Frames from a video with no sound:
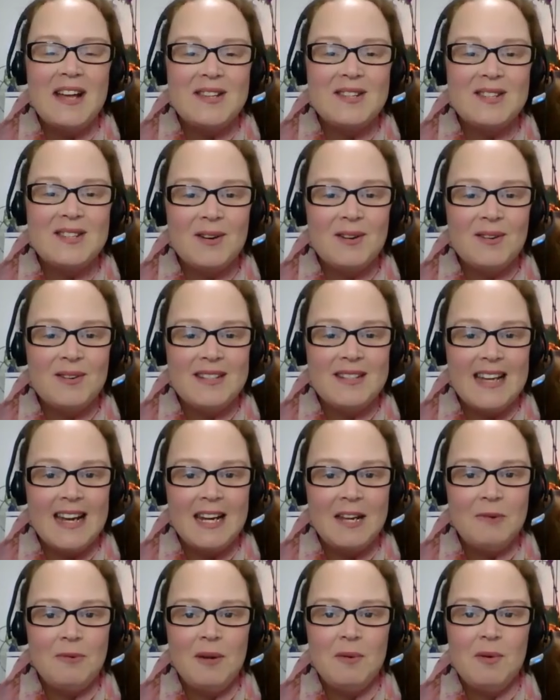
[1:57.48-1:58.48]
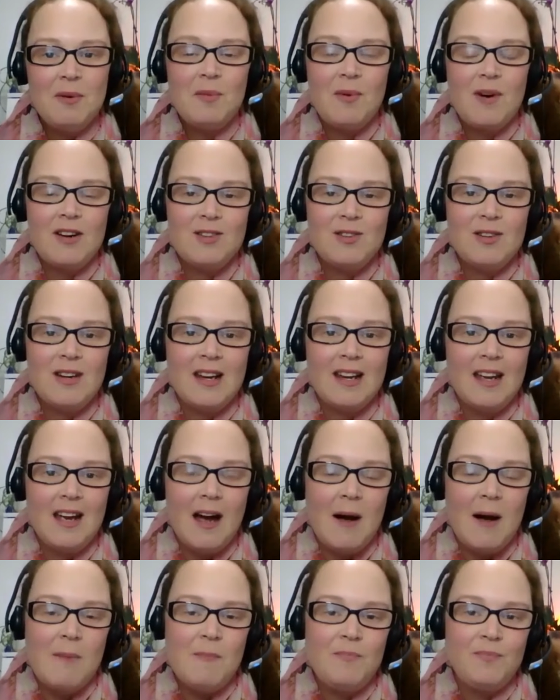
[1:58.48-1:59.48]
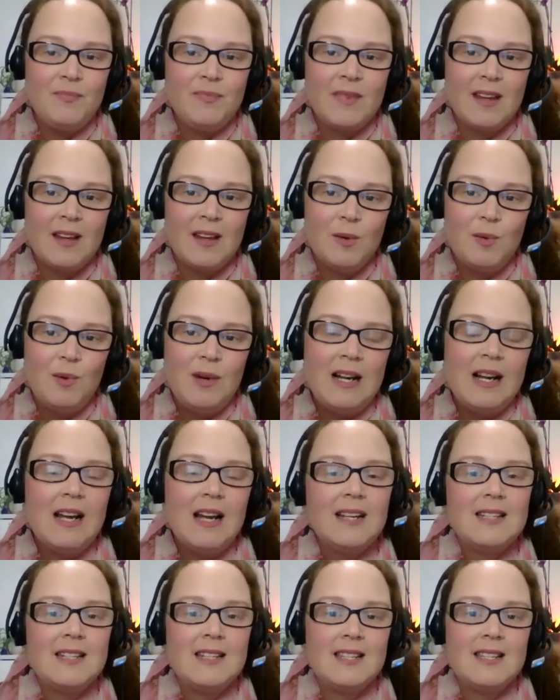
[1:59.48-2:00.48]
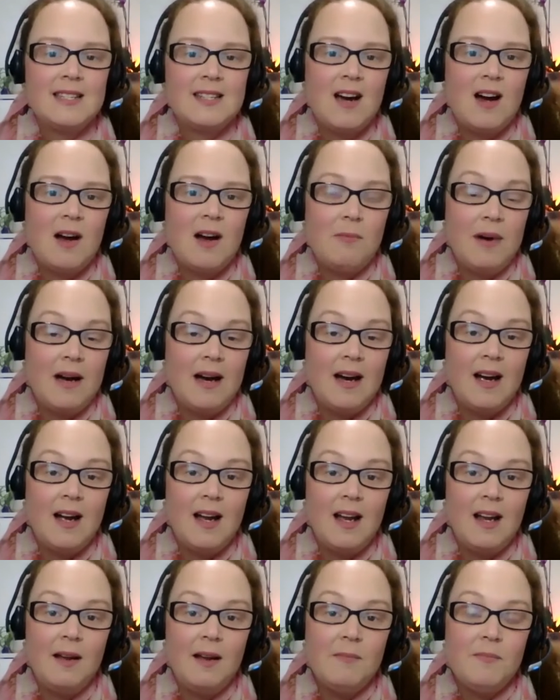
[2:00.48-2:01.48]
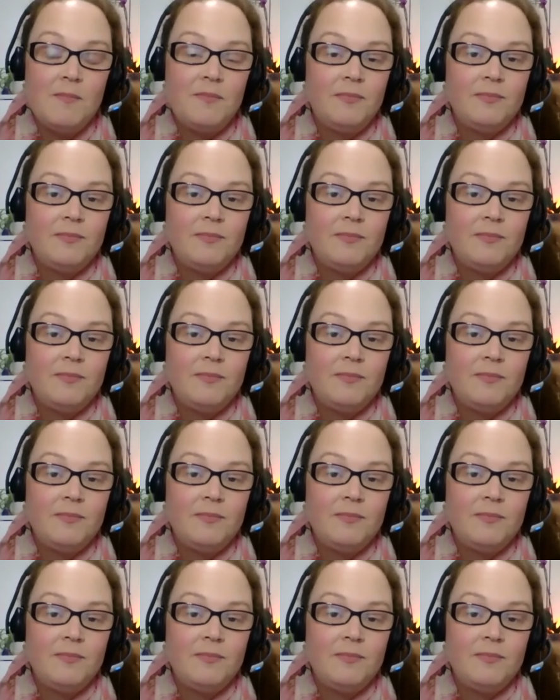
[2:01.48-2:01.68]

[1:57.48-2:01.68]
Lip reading: So, Dani, we were wondering, we'd like to start by